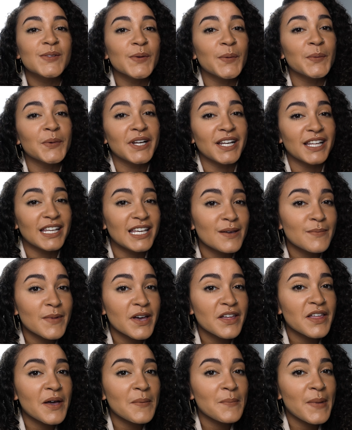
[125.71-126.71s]
So I'm gonna
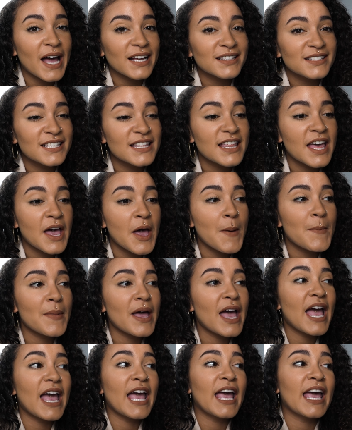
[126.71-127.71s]
email that back to them
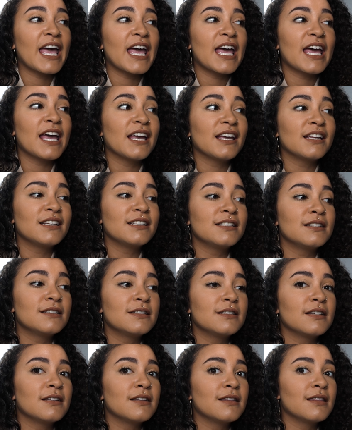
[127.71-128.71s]

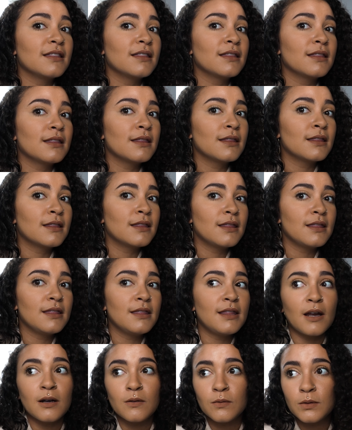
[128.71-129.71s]
and um,
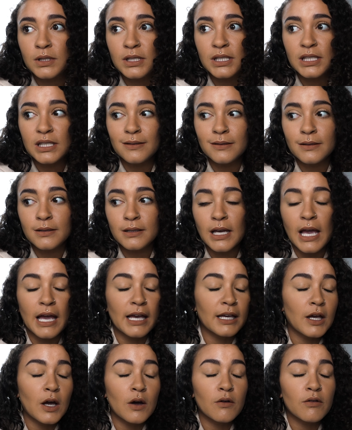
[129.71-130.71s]
then we'll see
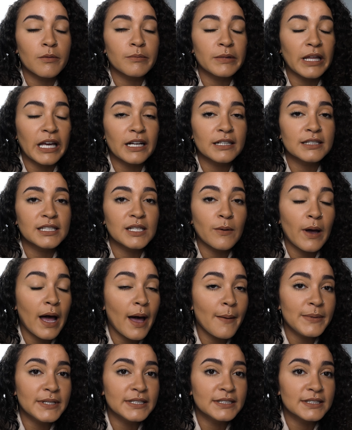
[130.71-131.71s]
and go from there, see what
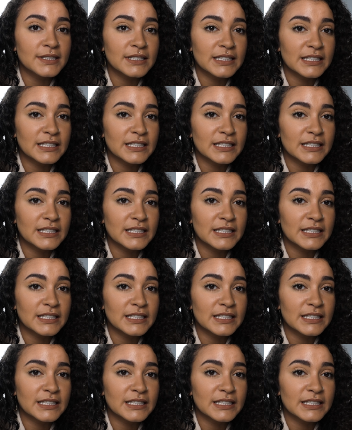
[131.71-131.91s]
happens.